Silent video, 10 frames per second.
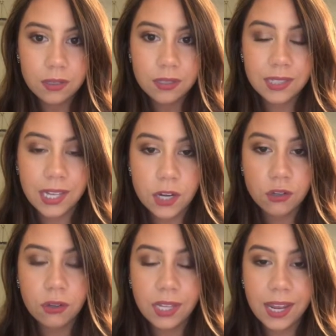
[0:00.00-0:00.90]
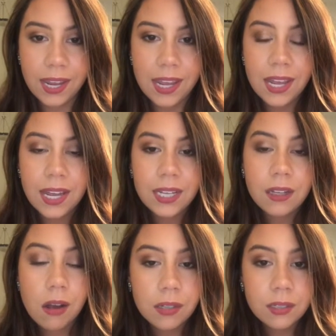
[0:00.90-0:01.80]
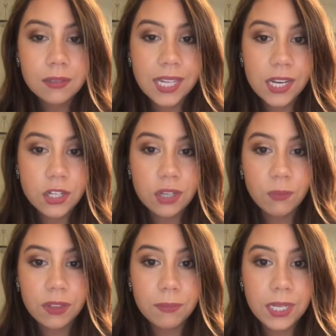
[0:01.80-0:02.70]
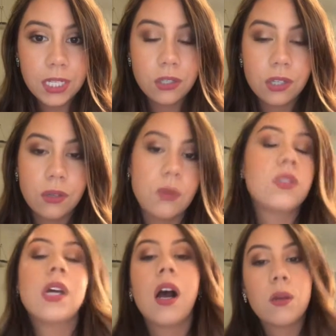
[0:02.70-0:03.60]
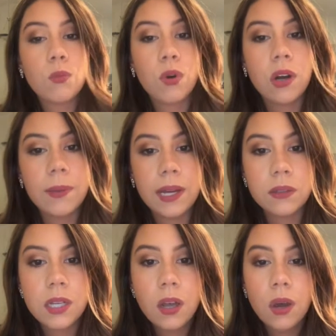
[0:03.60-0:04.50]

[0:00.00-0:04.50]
schedule a consultation with me to talk more about